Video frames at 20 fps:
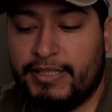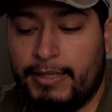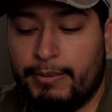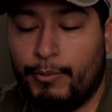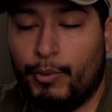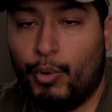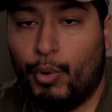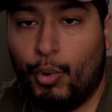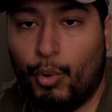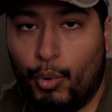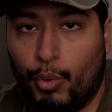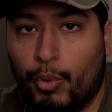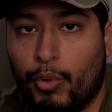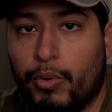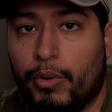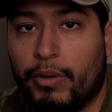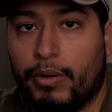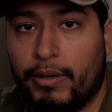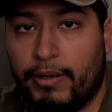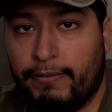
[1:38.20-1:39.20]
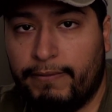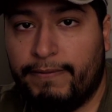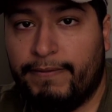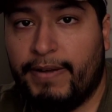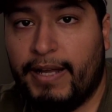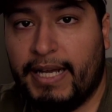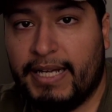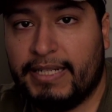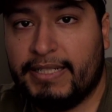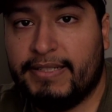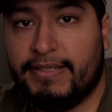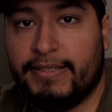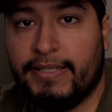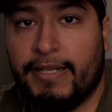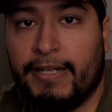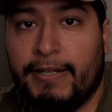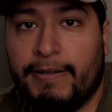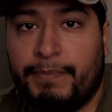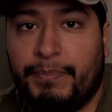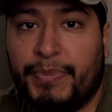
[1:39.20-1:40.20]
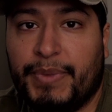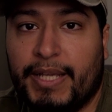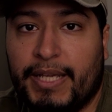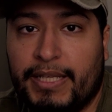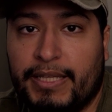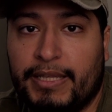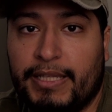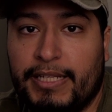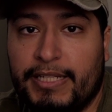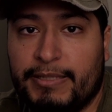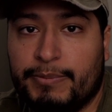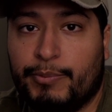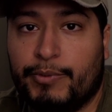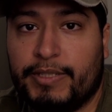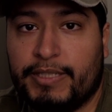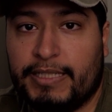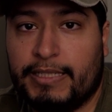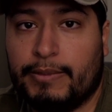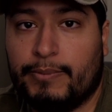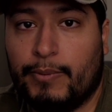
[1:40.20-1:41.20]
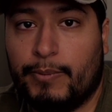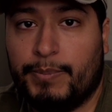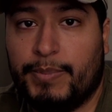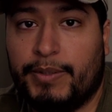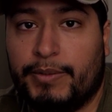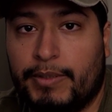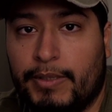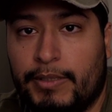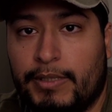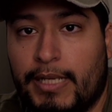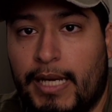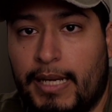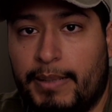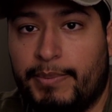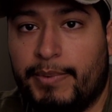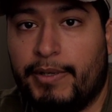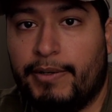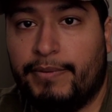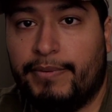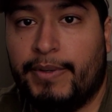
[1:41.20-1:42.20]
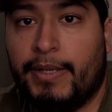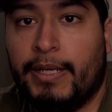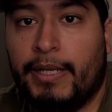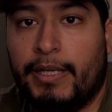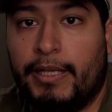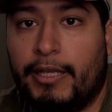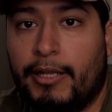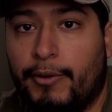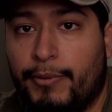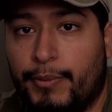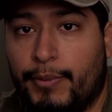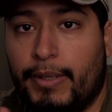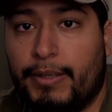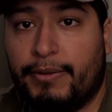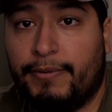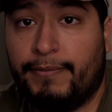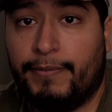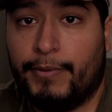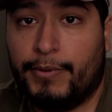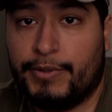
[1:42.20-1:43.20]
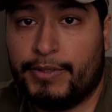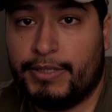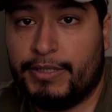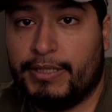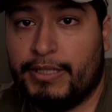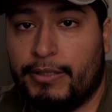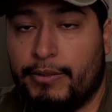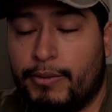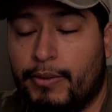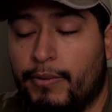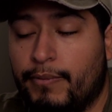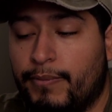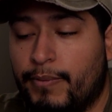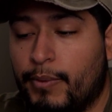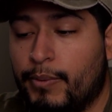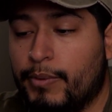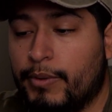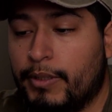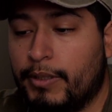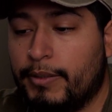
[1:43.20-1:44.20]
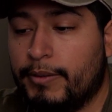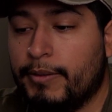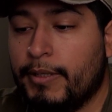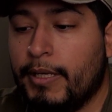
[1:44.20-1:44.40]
core effects that these presets were built on top of, throughout the versions that you go forward on.